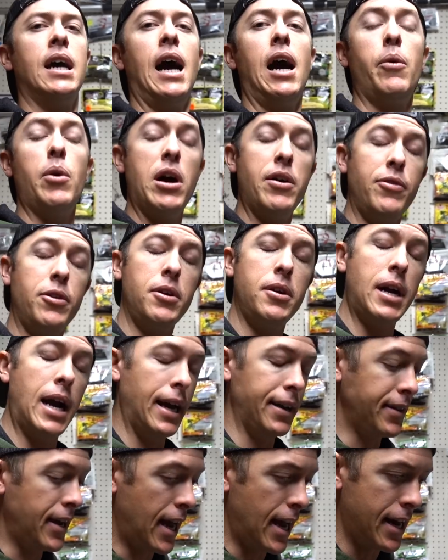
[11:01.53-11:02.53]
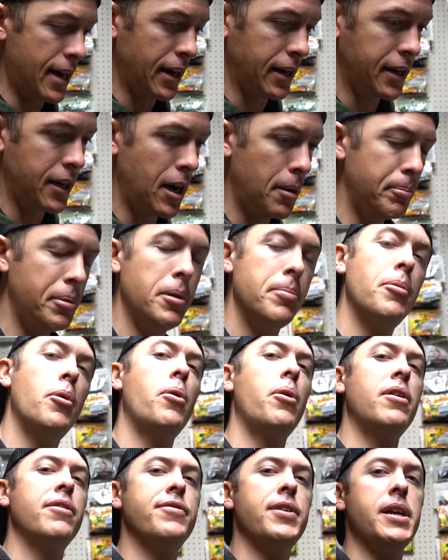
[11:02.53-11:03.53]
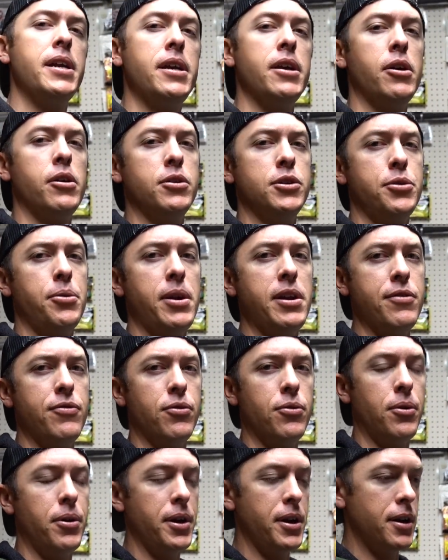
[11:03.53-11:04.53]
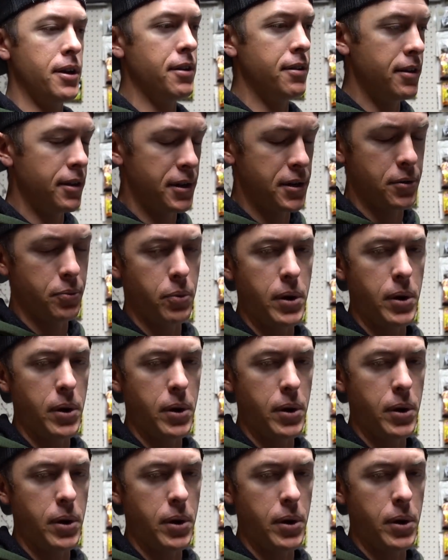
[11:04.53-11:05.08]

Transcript: However, I got a couple of more videos ready for you this